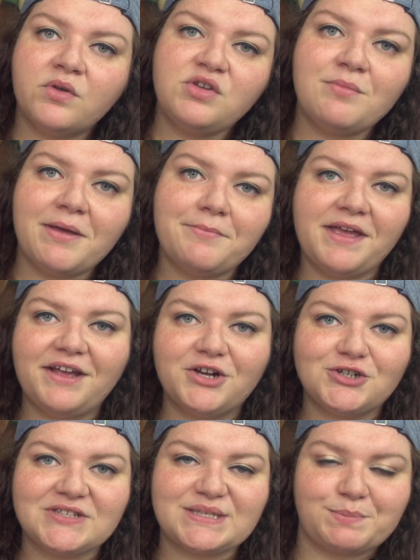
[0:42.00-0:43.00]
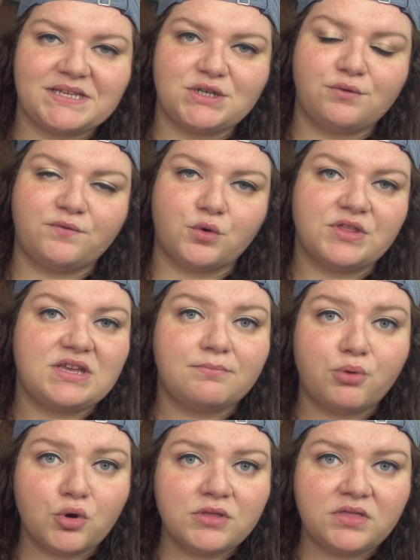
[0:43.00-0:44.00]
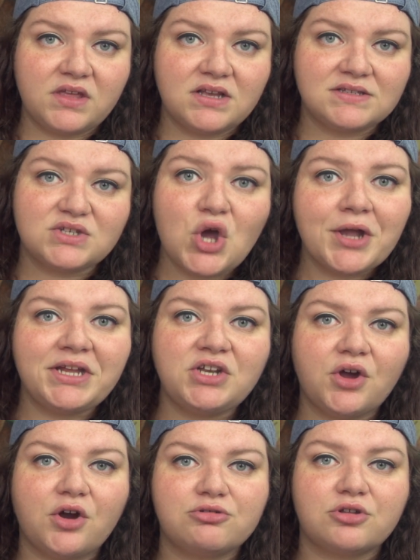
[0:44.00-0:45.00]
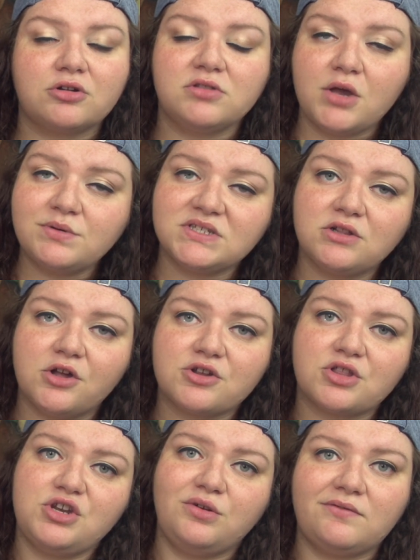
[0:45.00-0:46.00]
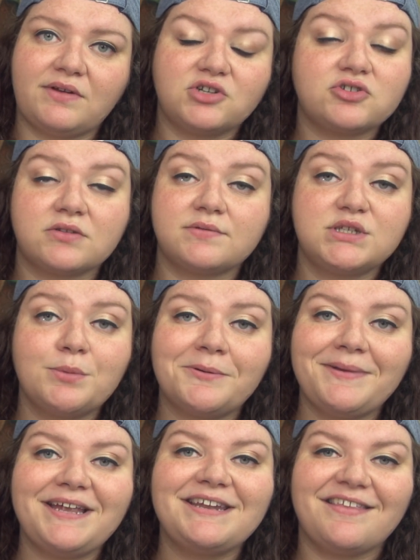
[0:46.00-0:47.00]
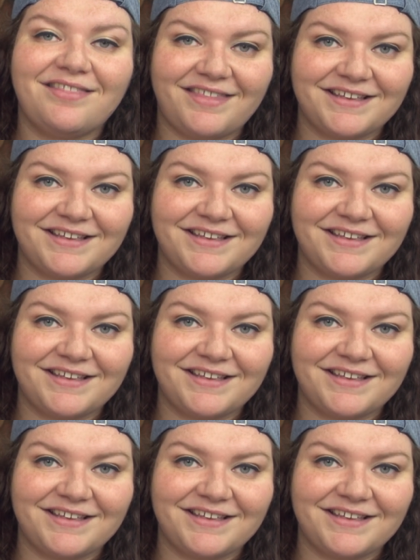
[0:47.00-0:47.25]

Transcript: William M. Akers is best known for The Important Things, Talking to Arthur, Lois and Clark, The New Adventures of Superman, and